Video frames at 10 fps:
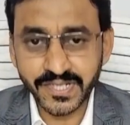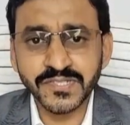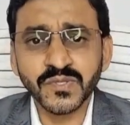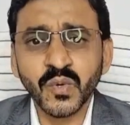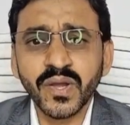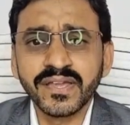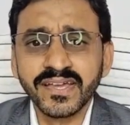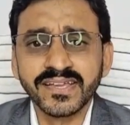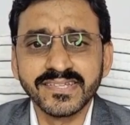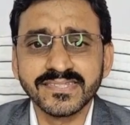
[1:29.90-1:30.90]
So
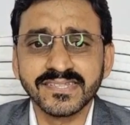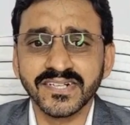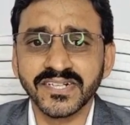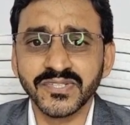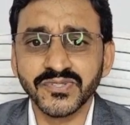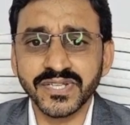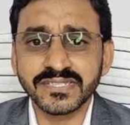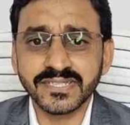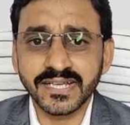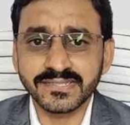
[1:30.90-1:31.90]
here is the
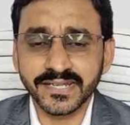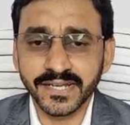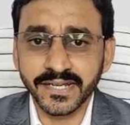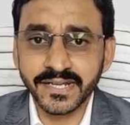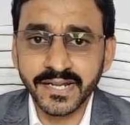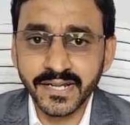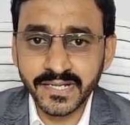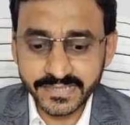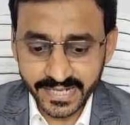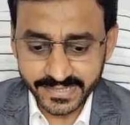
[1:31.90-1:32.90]
chest X-ray,
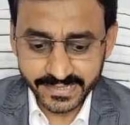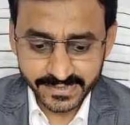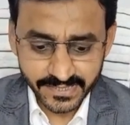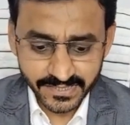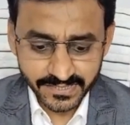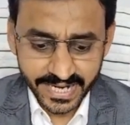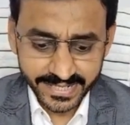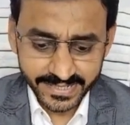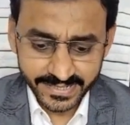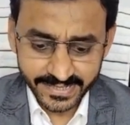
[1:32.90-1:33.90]
that is
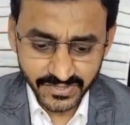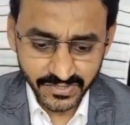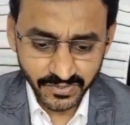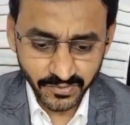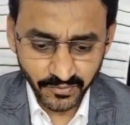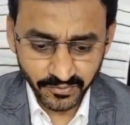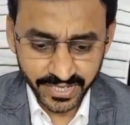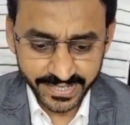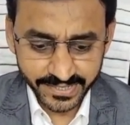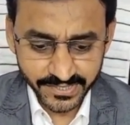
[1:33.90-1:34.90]
side is
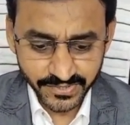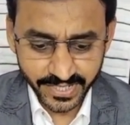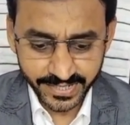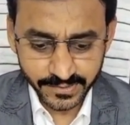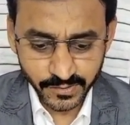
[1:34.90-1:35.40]
right side.